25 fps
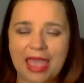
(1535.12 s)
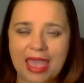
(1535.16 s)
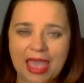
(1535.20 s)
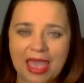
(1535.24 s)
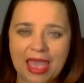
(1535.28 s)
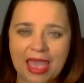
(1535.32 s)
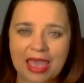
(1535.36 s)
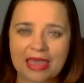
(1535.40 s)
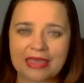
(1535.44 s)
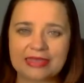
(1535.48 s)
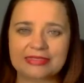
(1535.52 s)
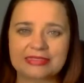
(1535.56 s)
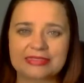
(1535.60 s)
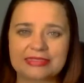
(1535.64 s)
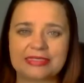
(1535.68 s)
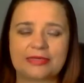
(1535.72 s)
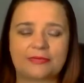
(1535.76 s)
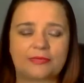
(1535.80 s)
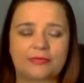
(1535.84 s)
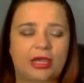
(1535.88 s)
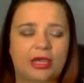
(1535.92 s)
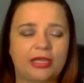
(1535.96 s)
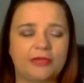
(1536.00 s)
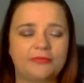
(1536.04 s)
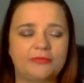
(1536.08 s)
Ask
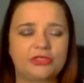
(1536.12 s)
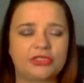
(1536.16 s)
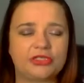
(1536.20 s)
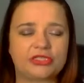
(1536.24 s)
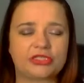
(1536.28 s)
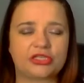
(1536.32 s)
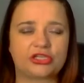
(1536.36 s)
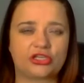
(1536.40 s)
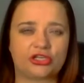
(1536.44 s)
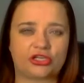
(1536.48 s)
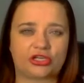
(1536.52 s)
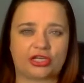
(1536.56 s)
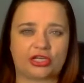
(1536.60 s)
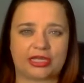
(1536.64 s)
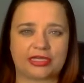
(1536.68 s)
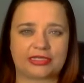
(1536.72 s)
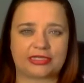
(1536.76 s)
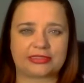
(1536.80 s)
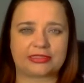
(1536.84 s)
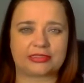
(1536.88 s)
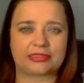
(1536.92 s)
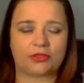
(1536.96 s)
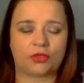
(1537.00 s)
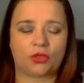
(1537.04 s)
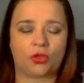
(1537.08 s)
them, I'm just
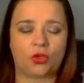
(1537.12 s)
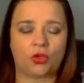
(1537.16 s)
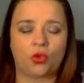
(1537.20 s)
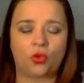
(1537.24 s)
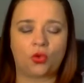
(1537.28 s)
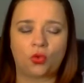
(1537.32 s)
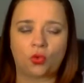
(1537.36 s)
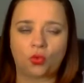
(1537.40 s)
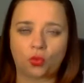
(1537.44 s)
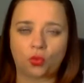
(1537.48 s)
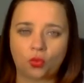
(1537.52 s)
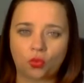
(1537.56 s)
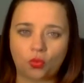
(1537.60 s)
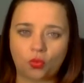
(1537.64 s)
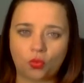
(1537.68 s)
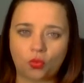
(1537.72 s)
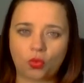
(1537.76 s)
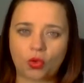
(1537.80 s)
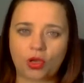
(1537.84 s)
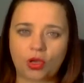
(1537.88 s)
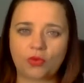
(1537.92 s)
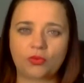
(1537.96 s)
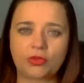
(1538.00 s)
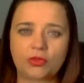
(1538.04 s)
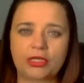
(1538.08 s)
curious,
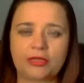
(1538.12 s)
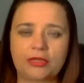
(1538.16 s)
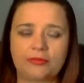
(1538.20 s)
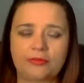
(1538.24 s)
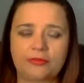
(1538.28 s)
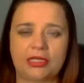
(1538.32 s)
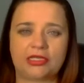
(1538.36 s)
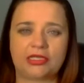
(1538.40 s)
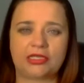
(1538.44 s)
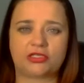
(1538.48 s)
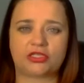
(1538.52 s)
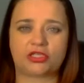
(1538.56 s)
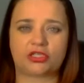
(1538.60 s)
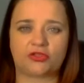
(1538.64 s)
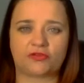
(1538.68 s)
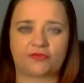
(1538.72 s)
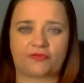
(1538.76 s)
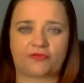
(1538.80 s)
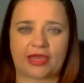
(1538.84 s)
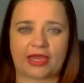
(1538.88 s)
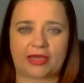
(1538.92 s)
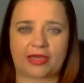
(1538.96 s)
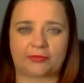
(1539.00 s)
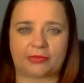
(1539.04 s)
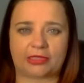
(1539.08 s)
what would it mean to your
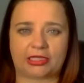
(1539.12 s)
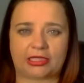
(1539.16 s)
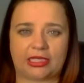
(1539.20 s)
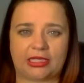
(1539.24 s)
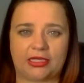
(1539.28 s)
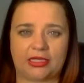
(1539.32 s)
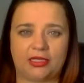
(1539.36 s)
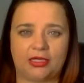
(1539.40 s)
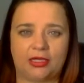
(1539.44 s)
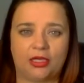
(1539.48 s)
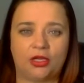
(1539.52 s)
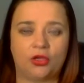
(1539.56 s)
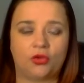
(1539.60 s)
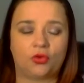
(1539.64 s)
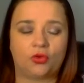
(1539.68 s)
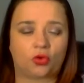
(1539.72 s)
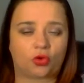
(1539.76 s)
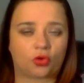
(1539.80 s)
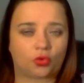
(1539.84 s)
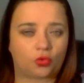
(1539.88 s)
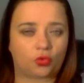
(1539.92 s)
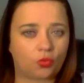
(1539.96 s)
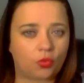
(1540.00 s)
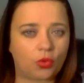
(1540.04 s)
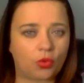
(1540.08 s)
family,
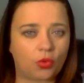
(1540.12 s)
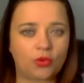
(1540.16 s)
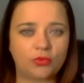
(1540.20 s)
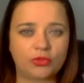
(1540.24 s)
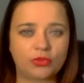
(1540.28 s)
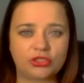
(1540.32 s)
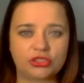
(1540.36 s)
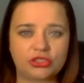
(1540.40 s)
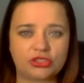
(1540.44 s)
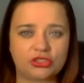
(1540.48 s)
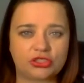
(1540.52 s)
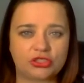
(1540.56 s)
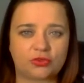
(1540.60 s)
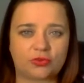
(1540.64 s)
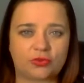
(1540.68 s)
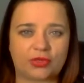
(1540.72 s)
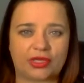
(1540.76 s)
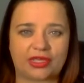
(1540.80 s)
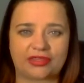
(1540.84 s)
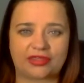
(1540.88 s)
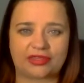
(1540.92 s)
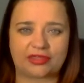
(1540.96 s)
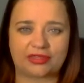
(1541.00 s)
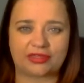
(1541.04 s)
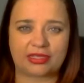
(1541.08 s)
or what would you do
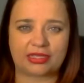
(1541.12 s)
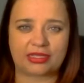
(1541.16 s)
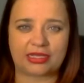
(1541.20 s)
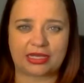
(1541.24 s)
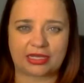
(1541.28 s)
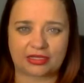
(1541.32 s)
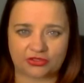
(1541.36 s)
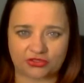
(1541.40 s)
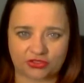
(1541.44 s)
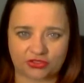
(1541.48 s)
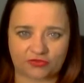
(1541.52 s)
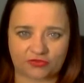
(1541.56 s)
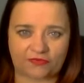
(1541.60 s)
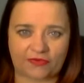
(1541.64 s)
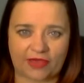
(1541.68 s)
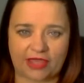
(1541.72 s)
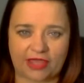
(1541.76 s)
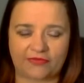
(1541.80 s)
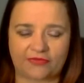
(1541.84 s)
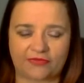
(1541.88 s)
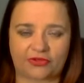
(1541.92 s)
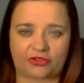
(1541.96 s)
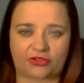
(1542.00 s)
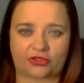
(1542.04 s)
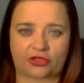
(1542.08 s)
with an extra
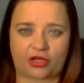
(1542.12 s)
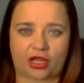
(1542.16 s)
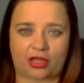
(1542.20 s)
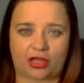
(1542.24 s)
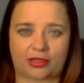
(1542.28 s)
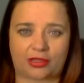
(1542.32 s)
$500?